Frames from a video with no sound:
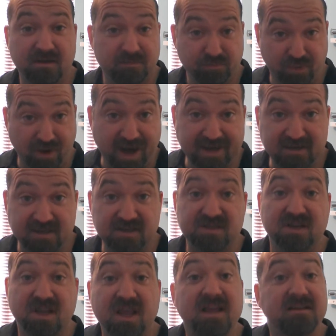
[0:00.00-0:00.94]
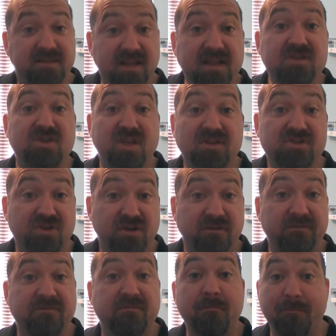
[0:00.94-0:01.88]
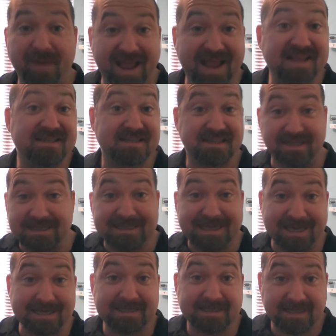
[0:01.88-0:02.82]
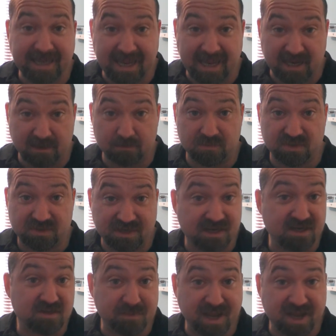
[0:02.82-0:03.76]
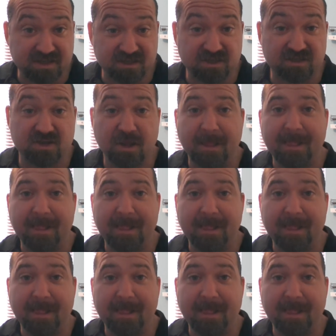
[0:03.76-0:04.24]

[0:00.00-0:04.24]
practice tends to serve best in tennis games, tennis matches.